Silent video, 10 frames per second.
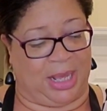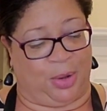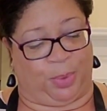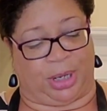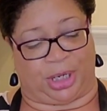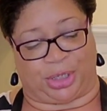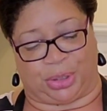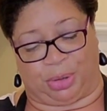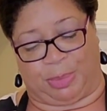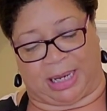We're going to
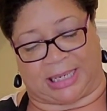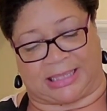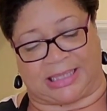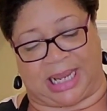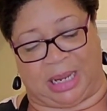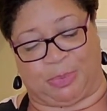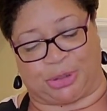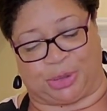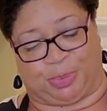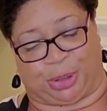do about a
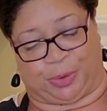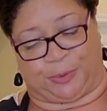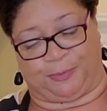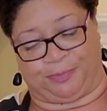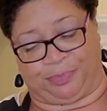tablespoon